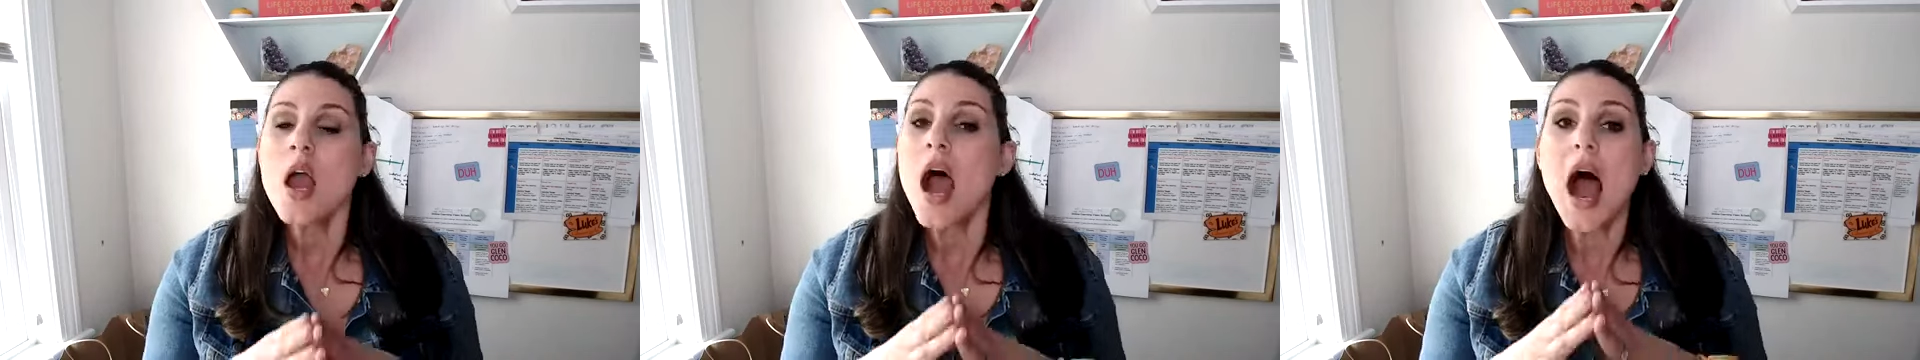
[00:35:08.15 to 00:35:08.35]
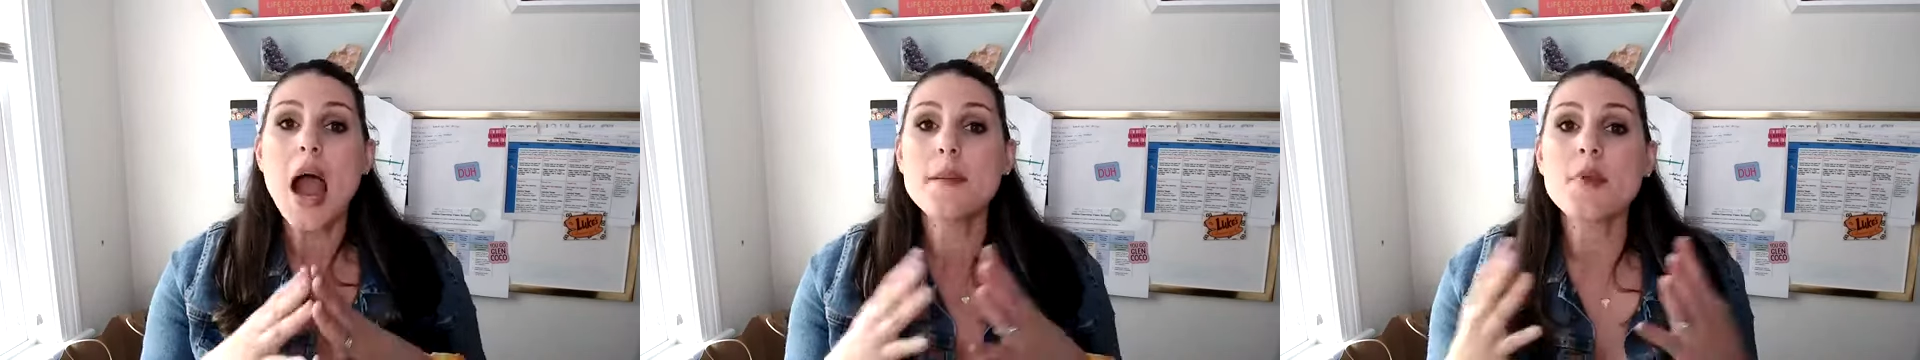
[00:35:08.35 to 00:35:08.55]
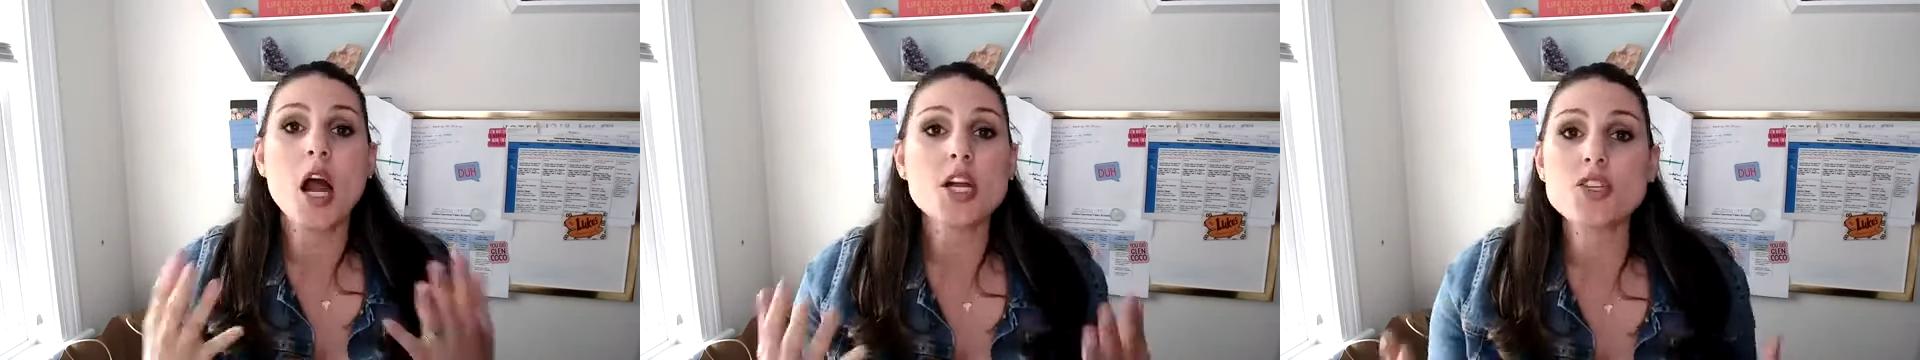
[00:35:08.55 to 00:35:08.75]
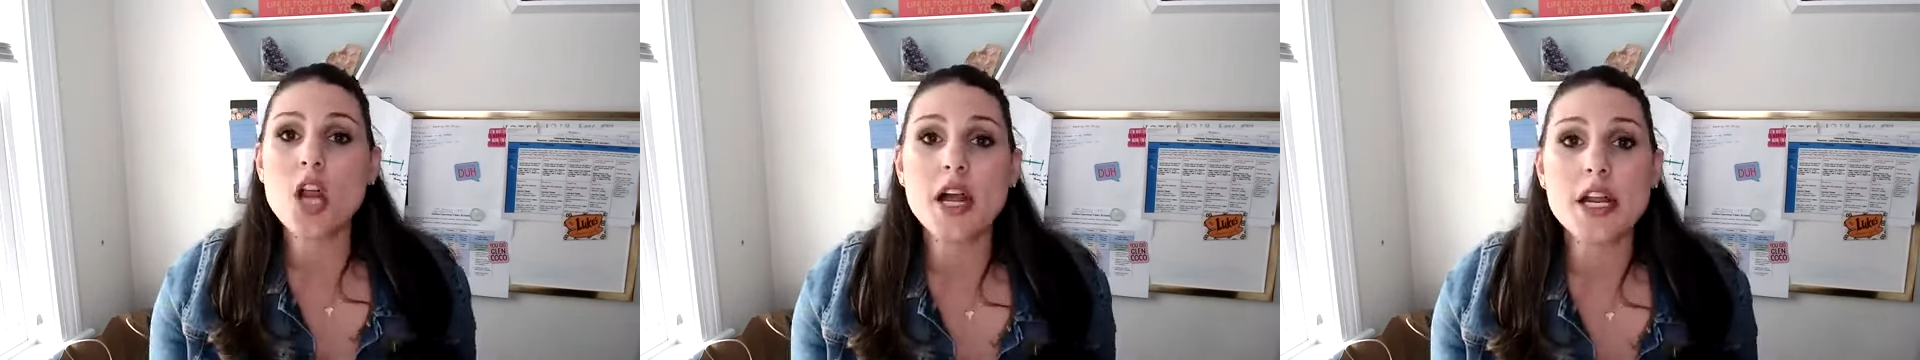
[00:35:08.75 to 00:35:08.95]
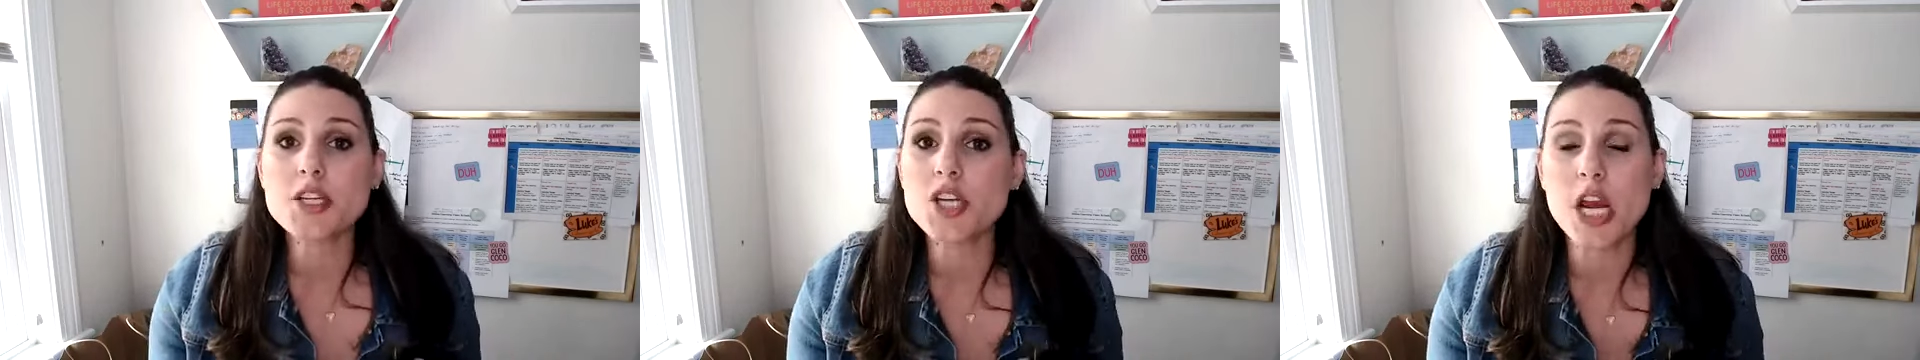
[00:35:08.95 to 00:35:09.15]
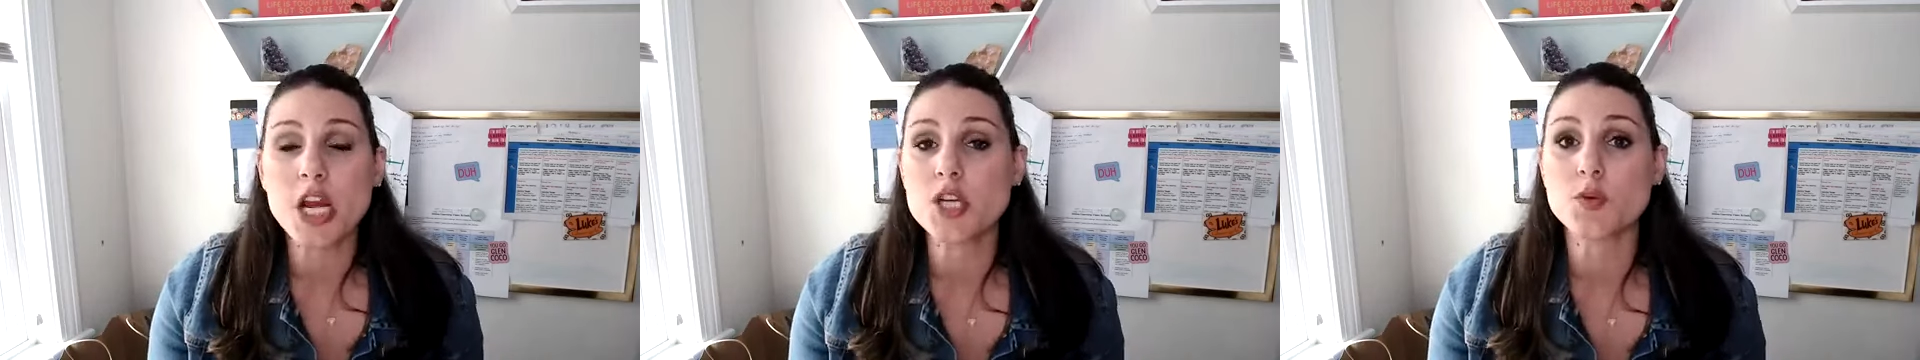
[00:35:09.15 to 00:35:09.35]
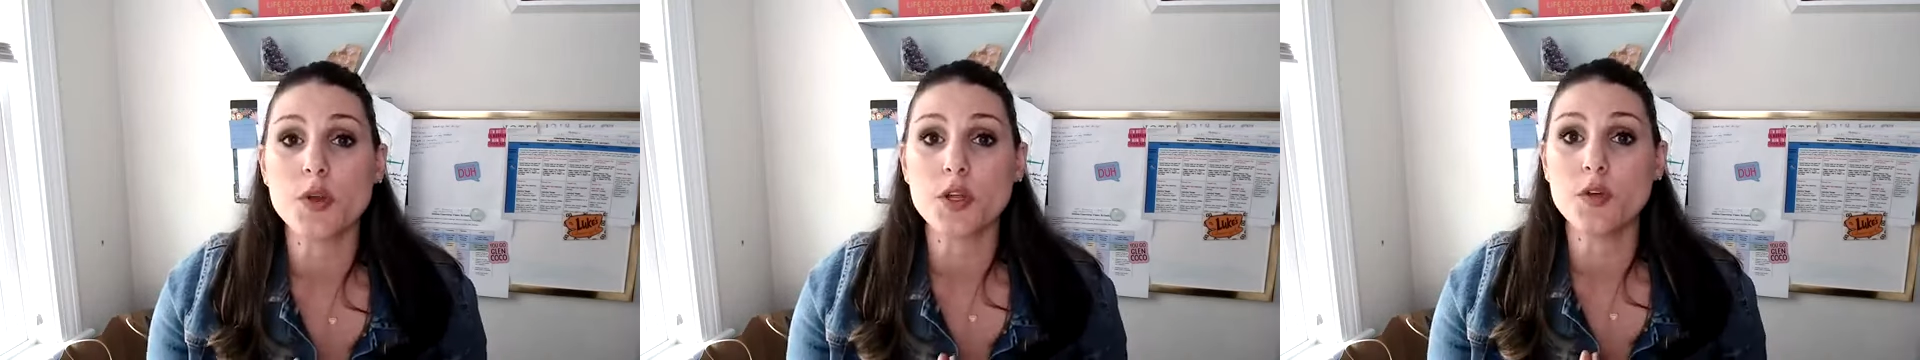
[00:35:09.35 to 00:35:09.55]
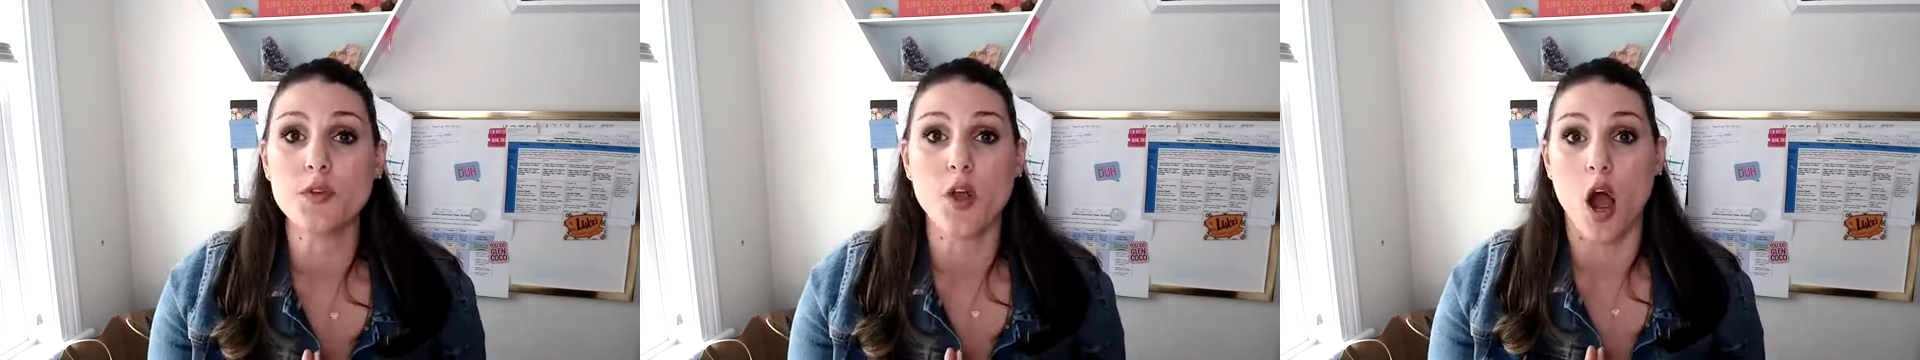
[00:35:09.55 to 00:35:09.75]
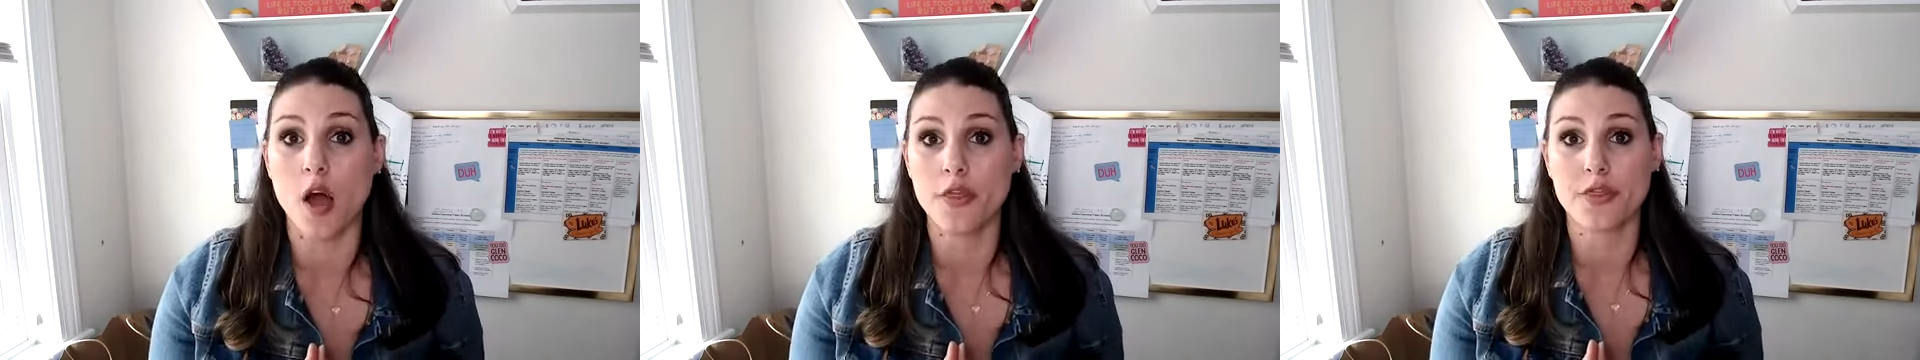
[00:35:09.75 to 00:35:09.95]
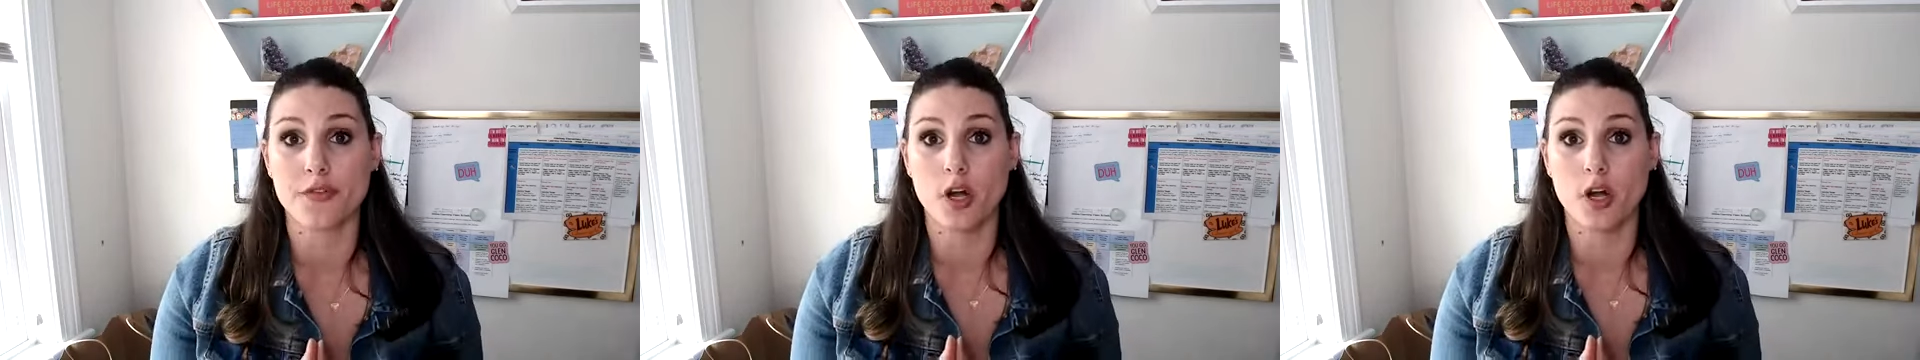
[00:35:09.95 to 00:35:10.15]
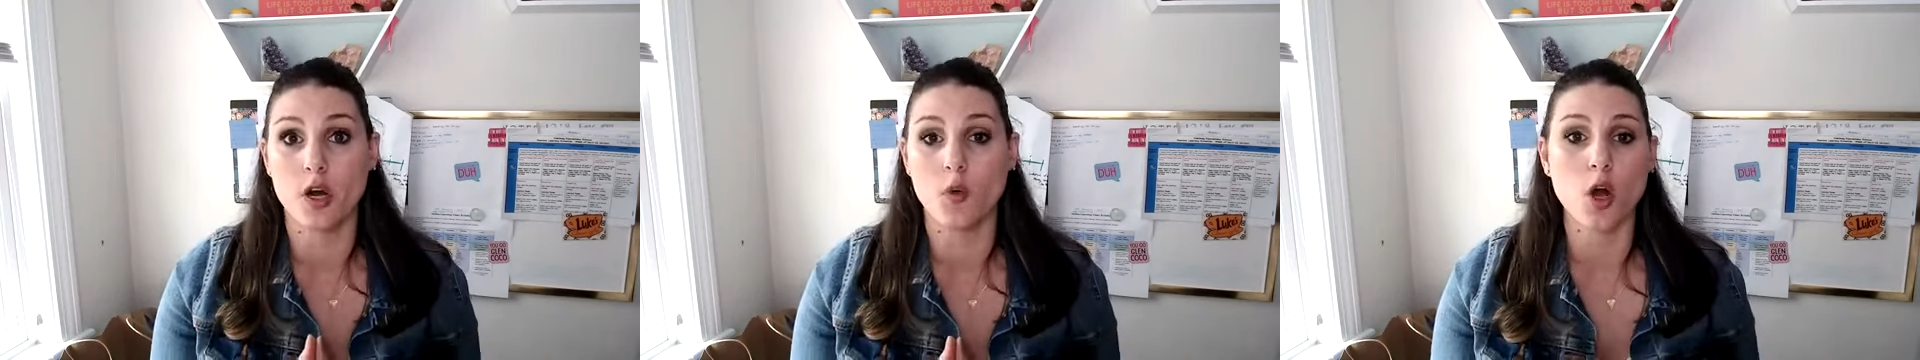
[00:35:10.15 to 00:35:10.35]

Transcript: I'm not trying to change what you've gone through